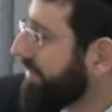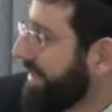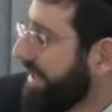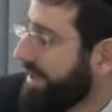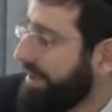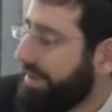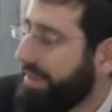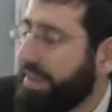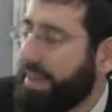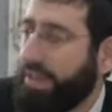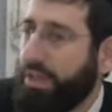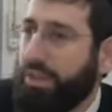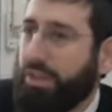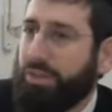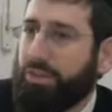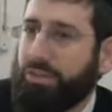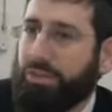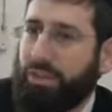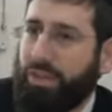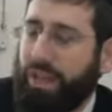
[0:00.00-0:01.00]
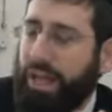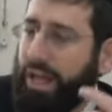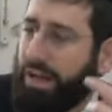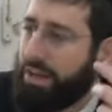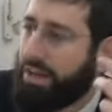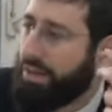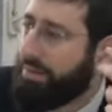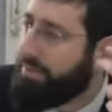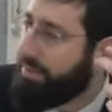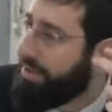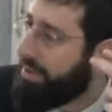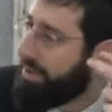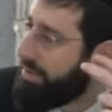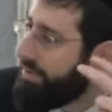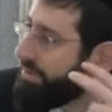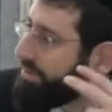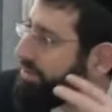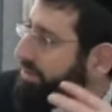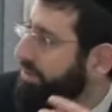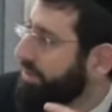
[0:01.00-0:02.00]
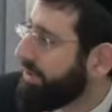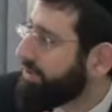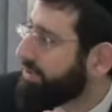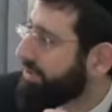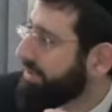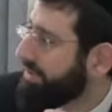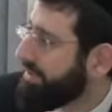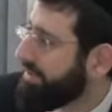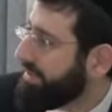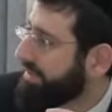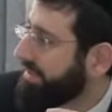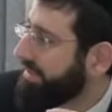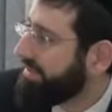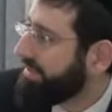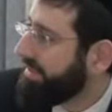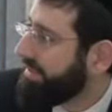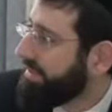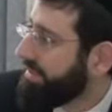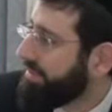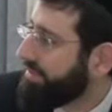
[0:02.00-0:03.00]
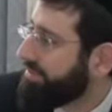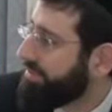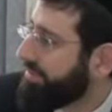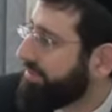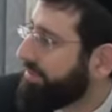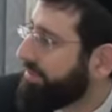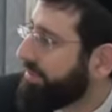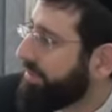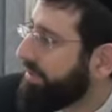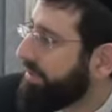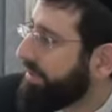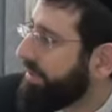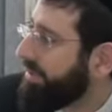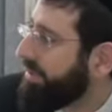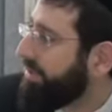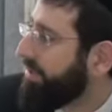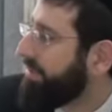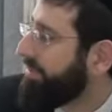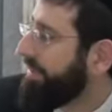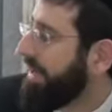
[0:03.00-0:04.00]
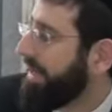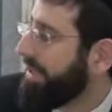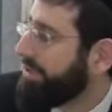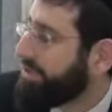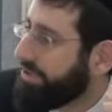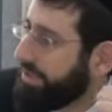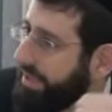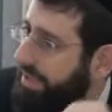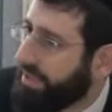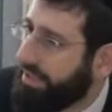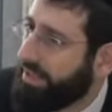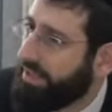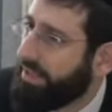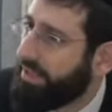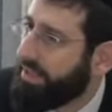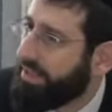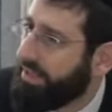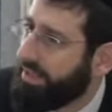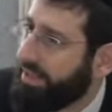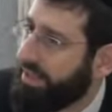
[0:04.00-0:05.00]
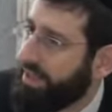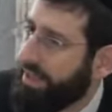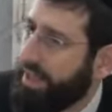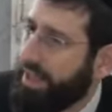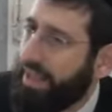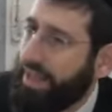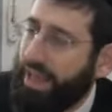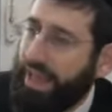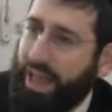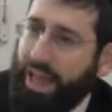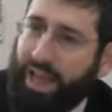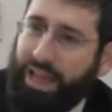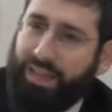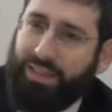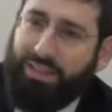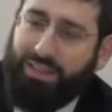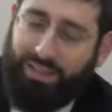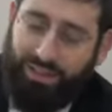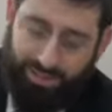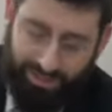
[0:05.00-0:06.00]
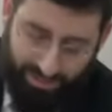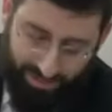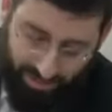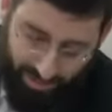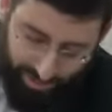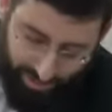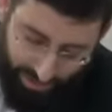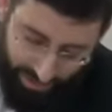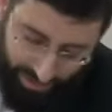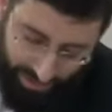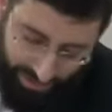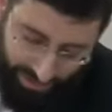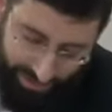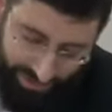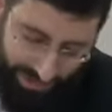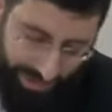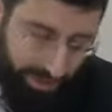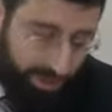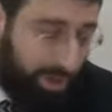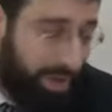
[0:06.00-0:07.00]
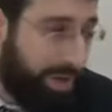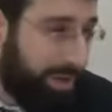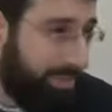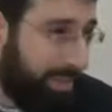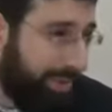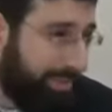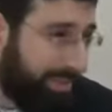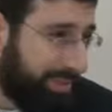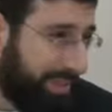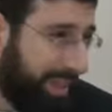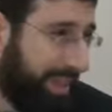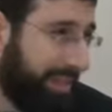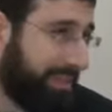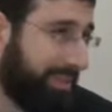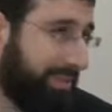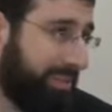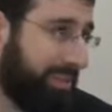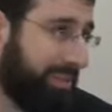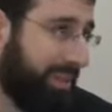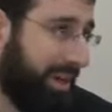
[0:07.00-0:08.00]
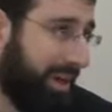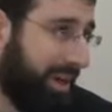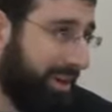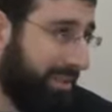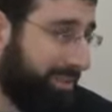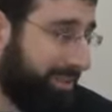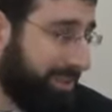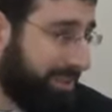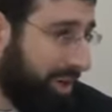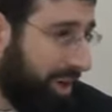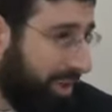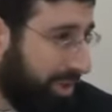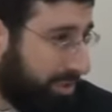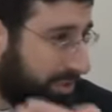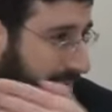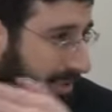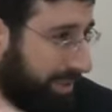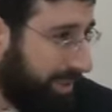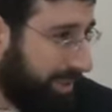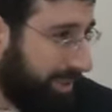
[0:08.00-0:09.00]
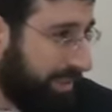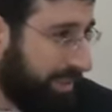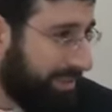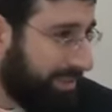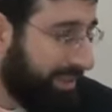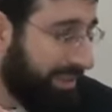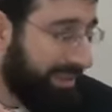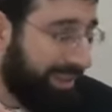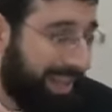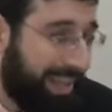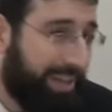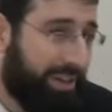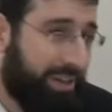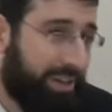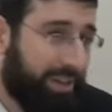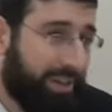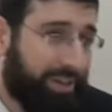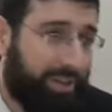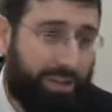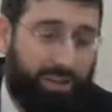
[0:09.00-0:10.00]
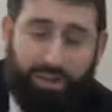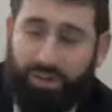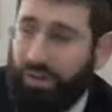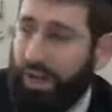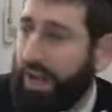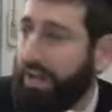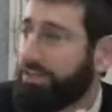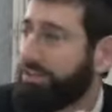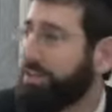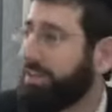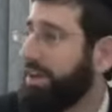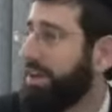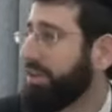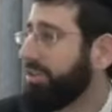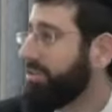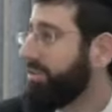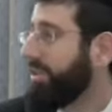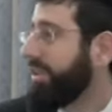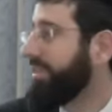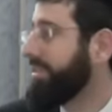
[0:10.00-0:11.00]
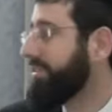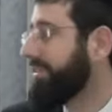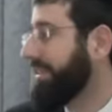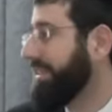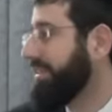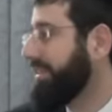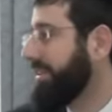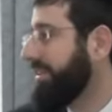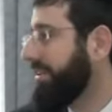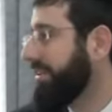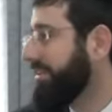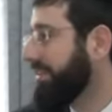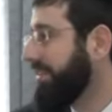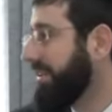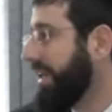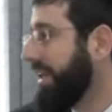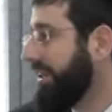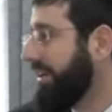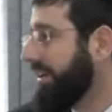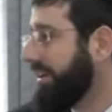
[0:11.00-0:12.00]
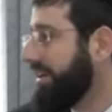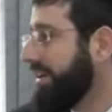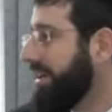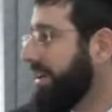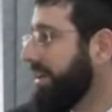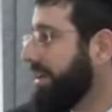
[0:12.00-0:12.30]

Okay? So the Hanukkah miracle was 206 years before Choram Bayesheni, and the decree that Goyim have a status of Azov was 100 years later actually 106 years later.